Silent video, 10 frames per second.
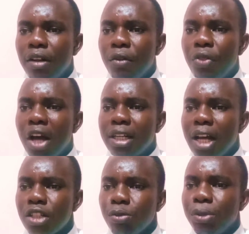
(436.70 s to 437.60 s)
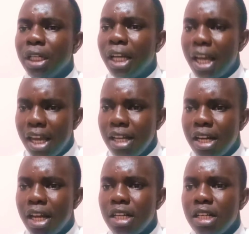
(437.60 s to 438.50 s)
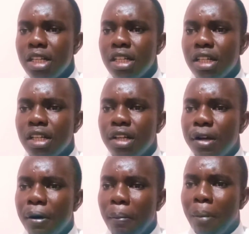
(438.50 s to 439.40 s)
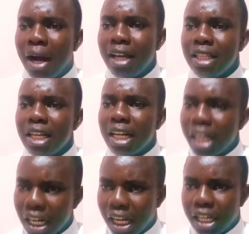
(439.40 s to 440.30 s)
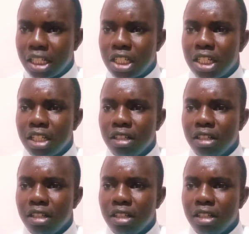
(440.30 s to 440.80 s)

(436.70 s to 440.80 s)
that has been aided by the neglect